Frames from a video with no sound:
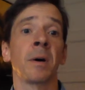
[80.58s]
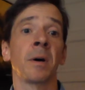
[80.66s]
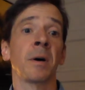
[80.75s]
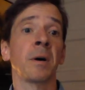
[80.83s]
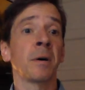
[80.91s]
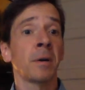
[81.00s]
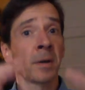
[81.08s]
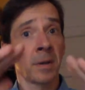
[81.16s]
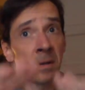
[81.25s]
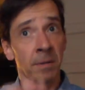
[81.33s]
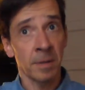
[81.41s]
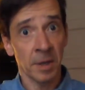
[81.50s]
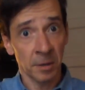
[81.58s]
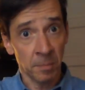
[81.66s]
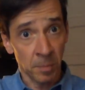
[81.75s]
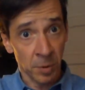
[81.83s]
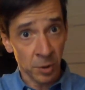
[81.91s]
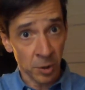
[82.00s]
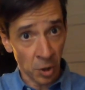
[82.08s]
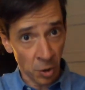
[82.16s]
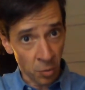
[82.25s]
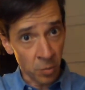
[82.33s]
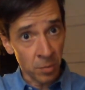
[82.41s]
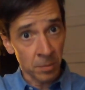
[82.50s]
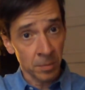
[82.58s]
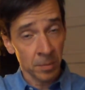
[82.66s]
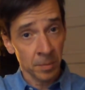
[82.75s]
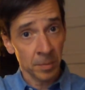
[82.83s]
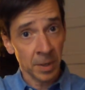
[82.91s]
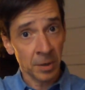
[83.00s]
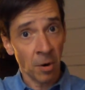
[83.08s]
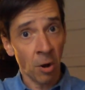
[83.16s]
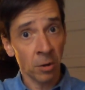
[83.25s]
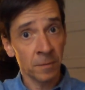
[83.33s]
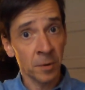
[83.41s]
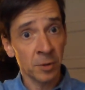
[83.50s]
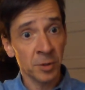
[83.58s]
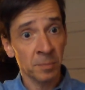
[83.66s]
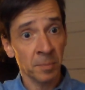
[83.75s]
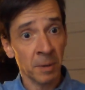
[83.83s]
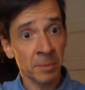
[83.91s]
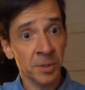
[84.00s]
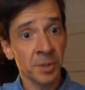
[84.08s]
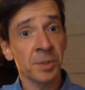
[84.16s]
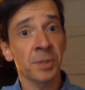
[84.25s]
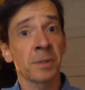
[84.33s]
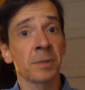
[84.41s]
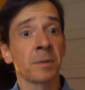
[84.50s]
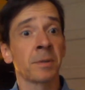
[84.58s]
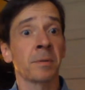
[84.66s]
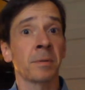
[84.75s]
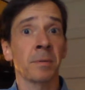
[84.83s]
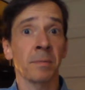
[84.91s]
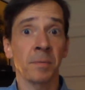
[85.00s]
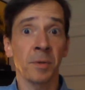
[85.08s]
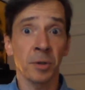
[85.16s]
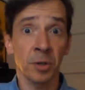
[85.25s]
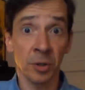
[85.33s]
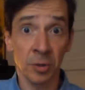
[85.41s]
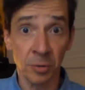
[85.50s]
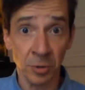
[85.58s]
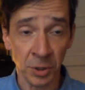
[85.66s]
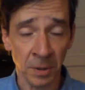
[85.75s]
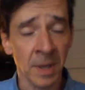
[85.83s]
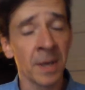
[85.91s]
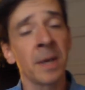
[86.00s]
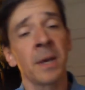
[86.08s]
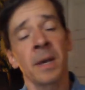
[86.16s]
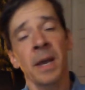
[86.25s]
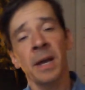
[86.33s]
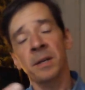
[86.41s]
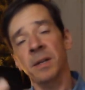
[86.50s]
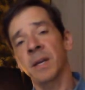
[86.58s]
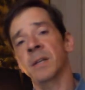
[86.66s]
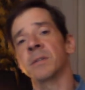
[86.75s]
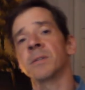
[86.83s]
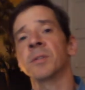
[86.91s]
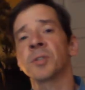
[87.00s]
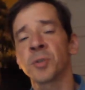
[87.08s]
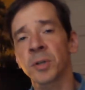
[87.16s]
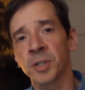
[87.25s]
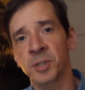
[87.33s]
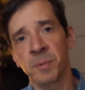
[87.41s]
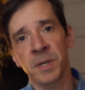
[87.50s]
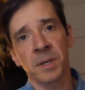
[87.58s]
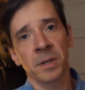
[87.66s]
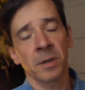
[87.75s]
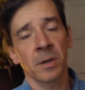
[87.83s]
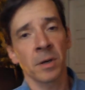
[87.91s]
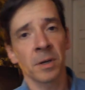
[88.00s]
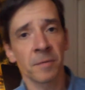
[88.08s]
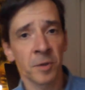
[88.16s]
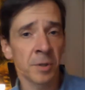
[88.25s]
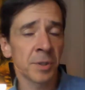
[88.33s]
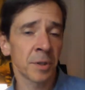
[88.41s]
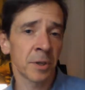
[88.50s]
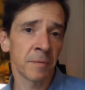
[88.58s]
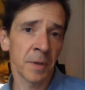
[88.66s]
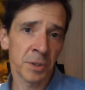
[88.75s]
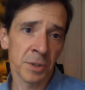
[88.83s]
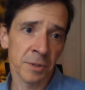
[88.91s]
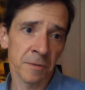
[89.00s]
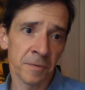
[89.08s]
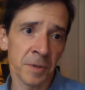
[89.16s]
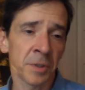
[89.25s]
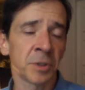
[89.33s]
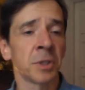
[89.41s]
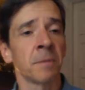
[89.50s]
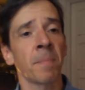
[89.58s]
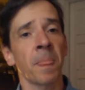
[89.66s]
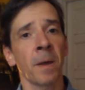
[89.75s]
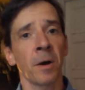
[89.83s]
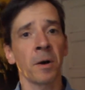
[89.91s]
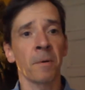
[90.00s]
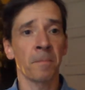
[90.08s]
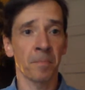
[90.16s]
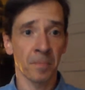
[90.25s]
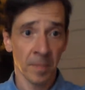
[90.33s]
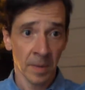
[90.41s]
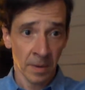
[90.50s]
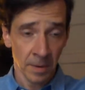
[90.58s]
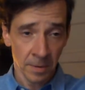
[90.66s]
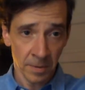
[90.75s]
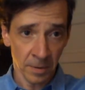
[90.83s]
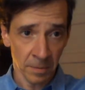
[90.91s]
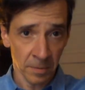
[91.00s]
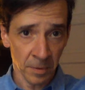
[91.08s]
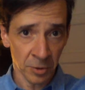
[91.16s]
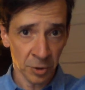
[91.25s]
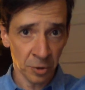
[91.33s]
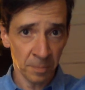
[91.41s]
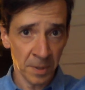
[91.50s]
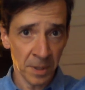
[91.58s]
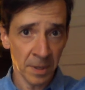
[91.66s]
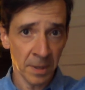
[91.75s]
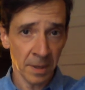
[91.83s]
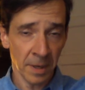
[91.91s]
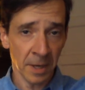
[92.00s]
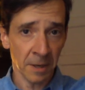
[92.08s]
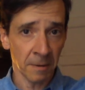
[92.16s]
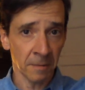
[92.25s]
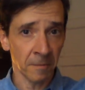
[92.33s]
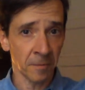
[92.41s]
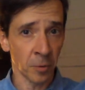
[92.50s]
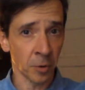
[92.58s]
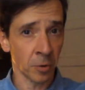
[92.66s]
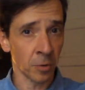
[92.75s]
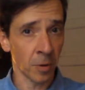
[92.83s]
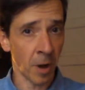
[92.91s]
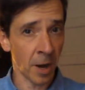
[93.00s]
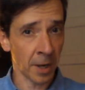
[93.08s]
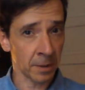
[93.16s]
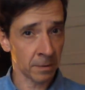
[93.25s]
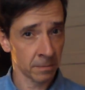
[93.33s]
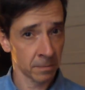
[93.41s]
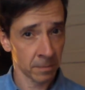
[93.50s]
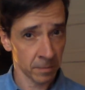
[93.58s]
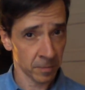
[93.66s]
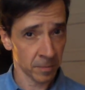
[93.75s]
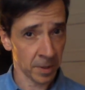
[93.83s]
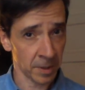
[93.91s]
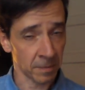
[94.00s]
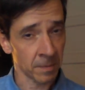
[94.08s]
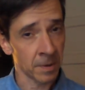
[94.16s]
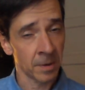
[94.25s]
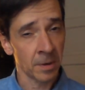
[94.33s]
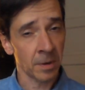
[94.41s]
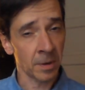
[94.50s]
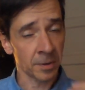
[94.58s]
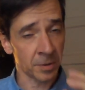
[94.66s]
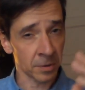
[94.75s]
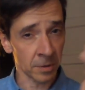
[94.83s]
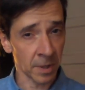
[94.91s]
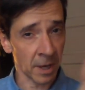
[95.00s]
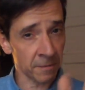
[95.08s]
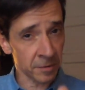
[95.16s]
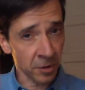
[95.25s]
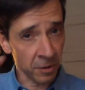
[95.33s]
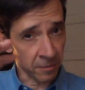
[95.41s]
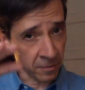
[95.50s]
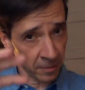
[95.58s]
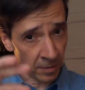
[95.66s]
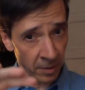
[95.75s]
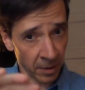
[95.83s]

Right? Then below, right, all of those premises, the conclusion. And strictly speaking, if you're using the conventions of Fitch, there should be a vertical line, right, to the left of